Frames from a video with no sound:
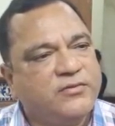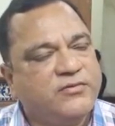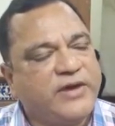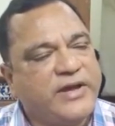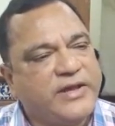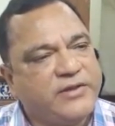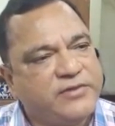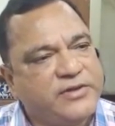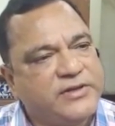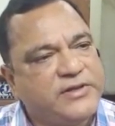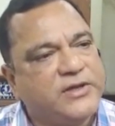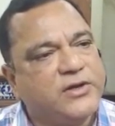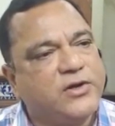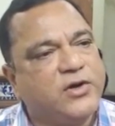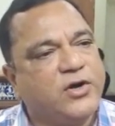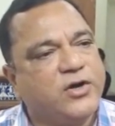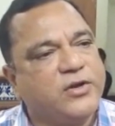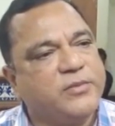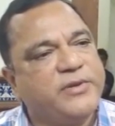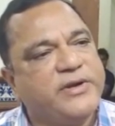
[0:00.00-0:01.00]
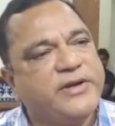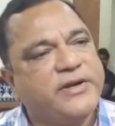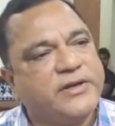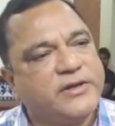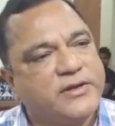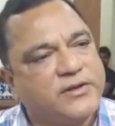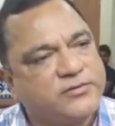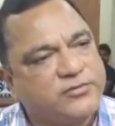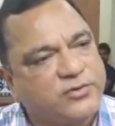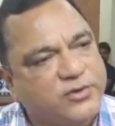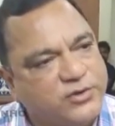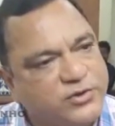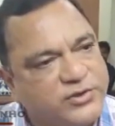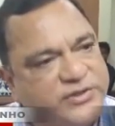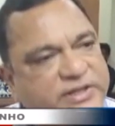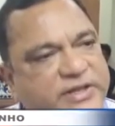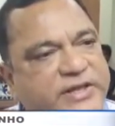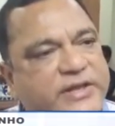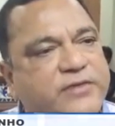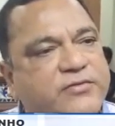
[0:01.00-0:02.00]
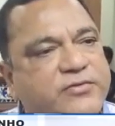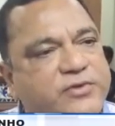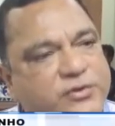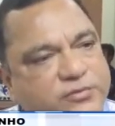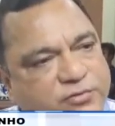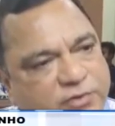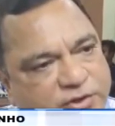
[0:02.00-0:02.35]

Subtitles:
Why will the government forgo their revenue?